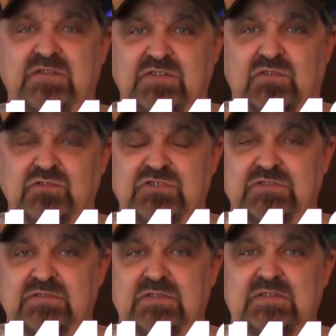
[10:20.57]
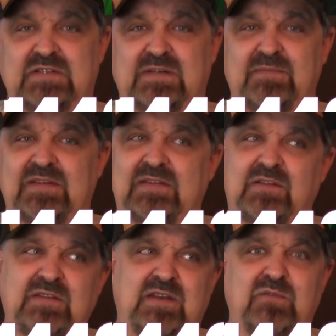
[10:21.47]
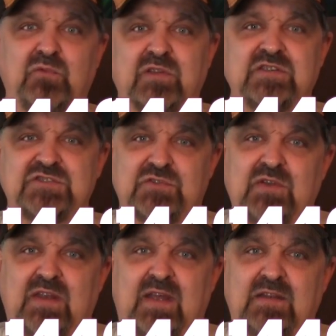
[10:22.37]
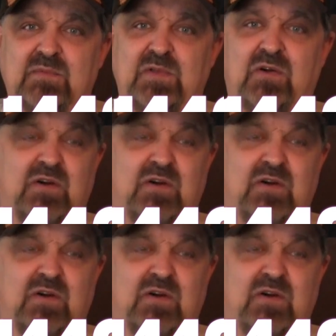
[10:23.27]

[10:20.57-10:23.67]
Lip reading: resolution. Not that I really shoot in that, to be